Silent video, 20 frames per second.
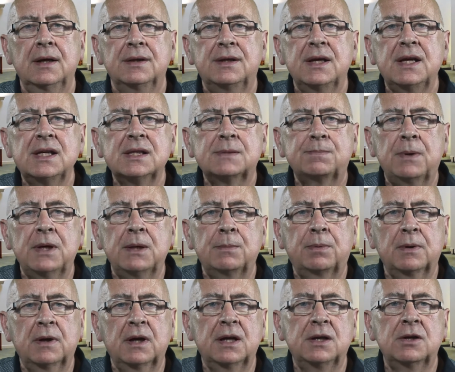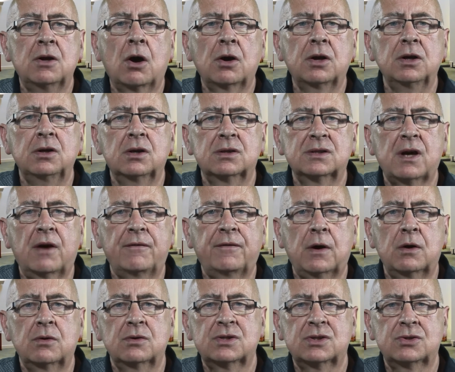These people, in knocking us off
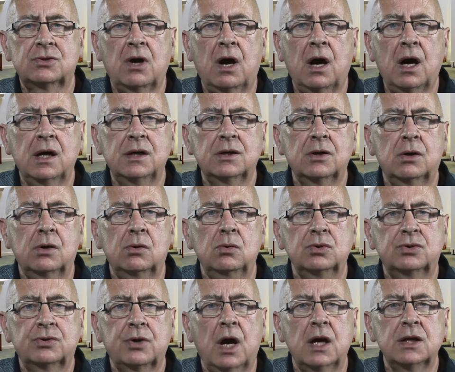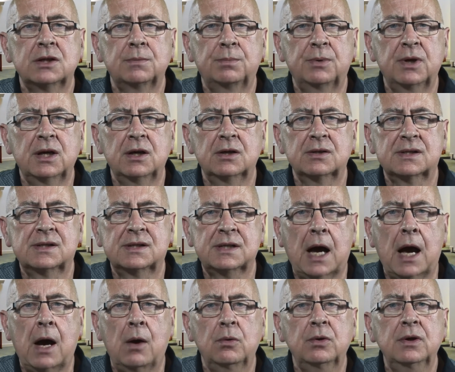our stride or who try to bring us
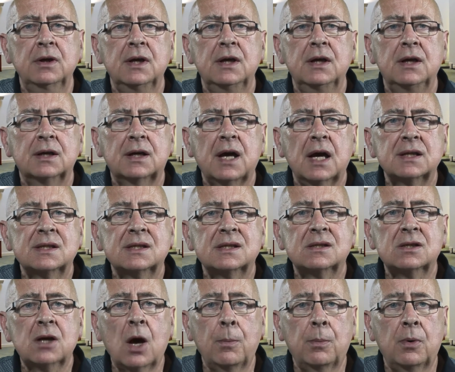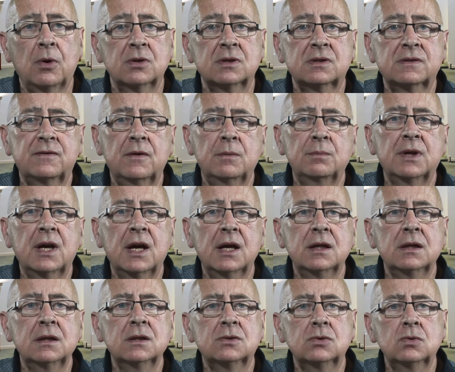down, can stop us from
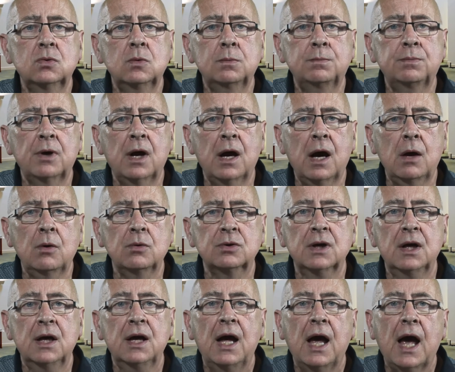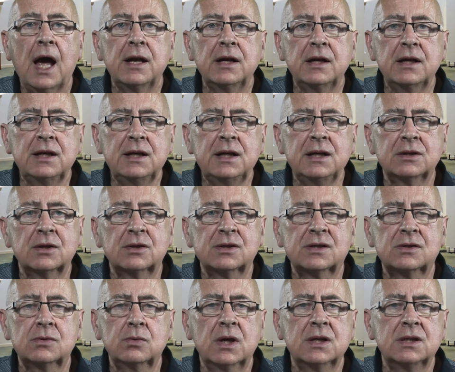getting too proud and lead us
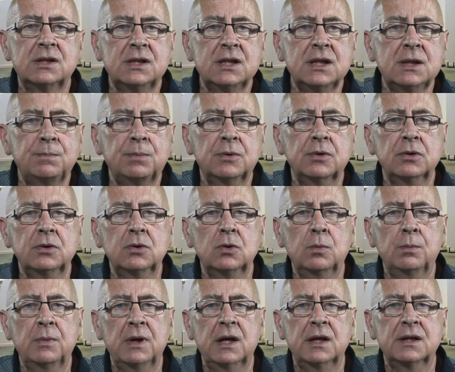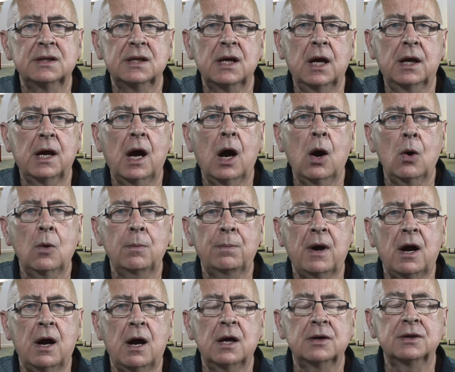to a deeper humility on our
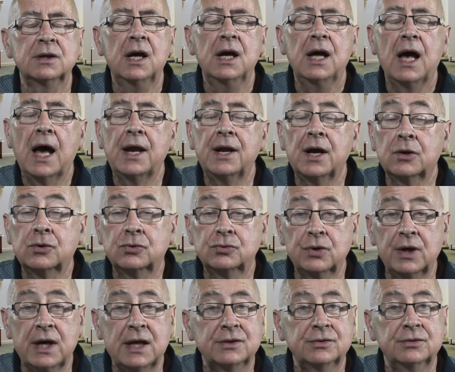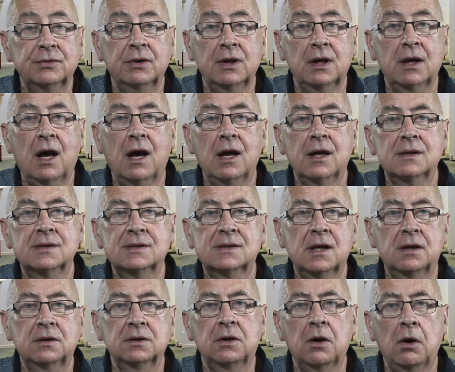part and a greater reliance
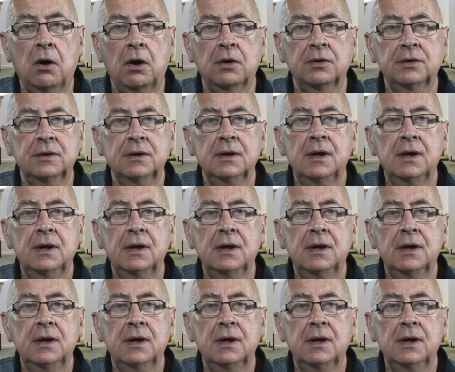on God.